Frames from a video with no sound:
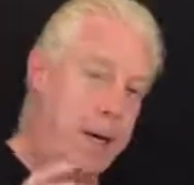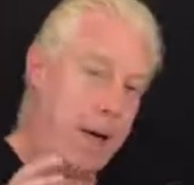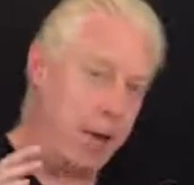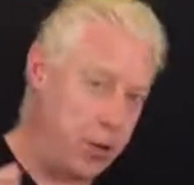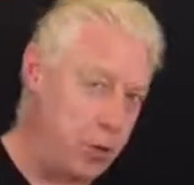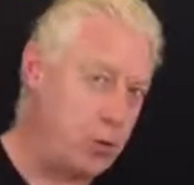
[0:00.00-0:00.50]
I
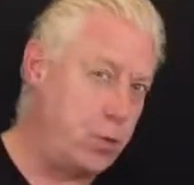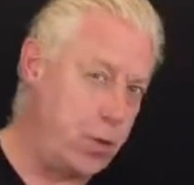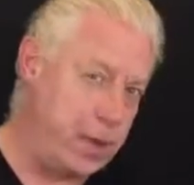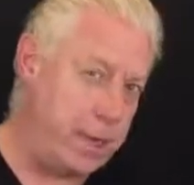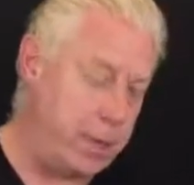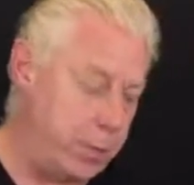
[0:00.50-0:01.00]
think this is
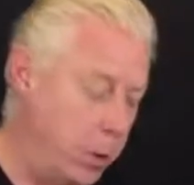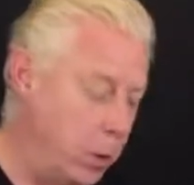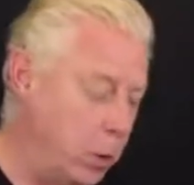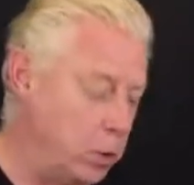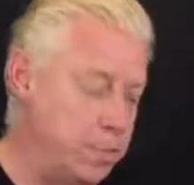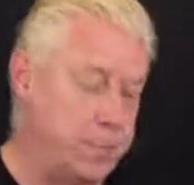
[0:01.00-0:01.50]
really
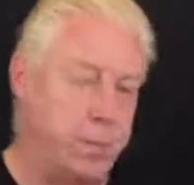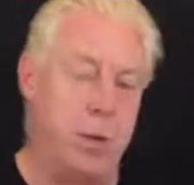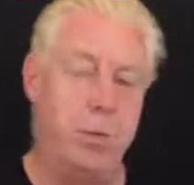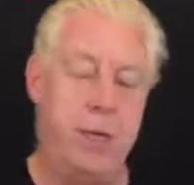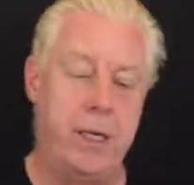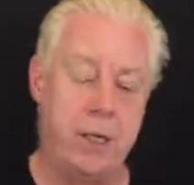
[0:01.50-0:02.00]

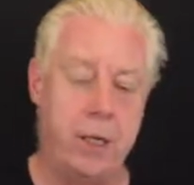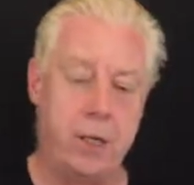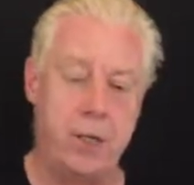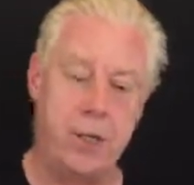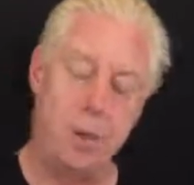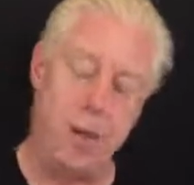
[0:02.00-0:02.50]
important
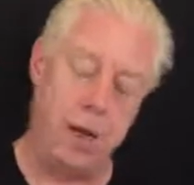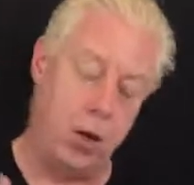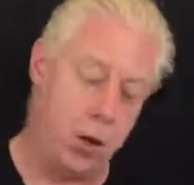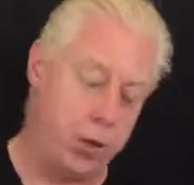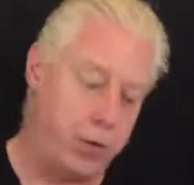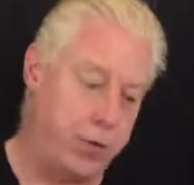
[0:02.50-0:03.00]
because a
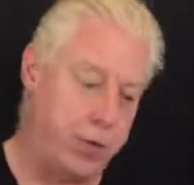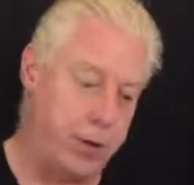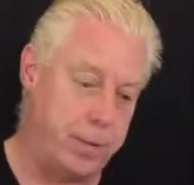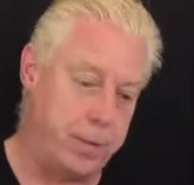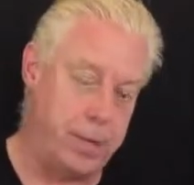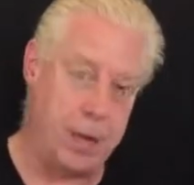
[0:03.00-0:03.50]
lot of
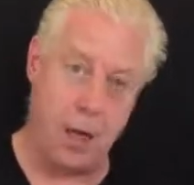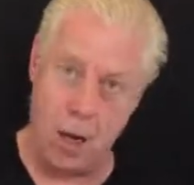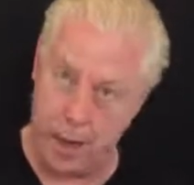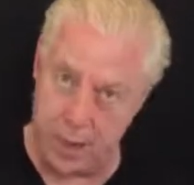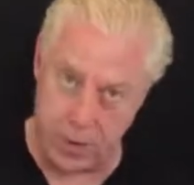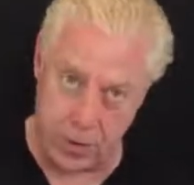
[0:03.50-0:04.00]

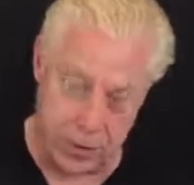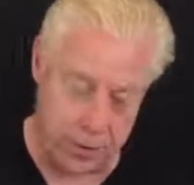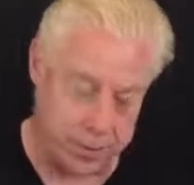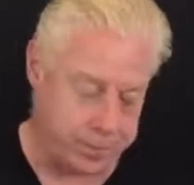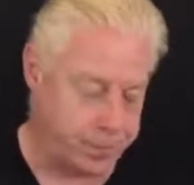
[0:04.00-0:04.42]
clients